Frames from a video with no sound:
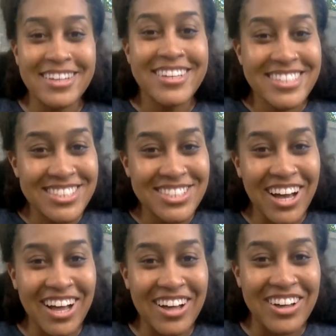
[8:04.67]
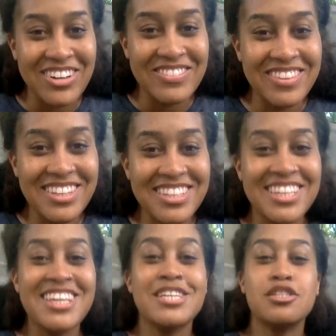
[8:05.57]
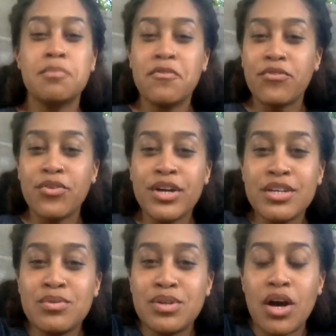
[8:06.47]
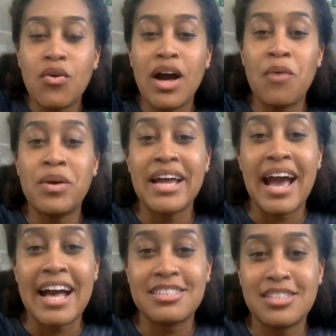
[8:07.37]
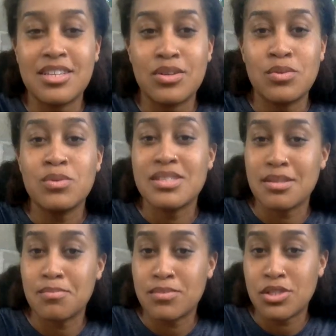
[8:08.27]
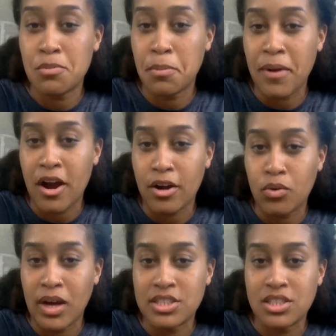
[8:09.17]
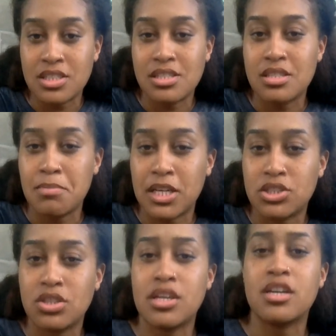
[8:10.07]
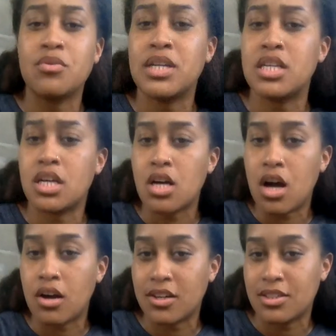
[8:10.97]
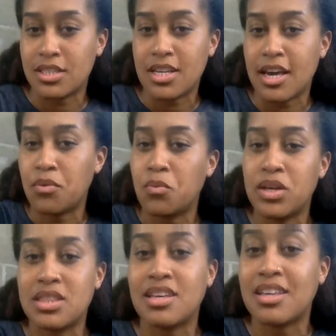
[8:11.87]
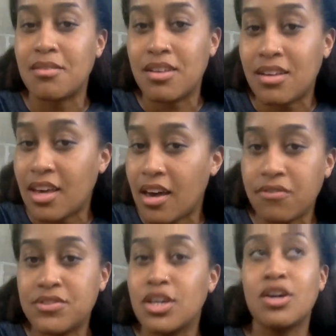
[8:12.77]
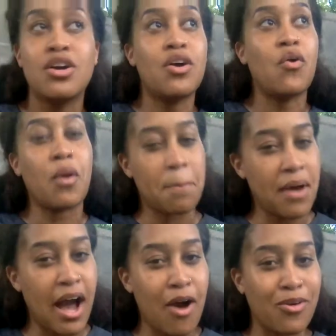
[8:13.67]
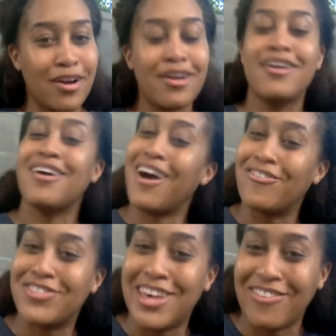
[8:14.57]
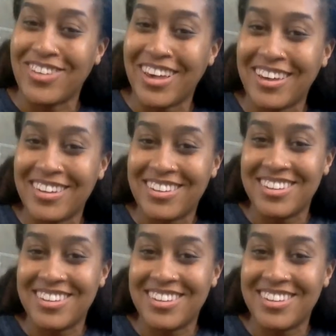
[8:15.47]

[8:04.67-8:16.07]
Good job. So before you go, I want to ask you some superpower questions to make sure that you're ready to conquer the day with the gift or power of giving.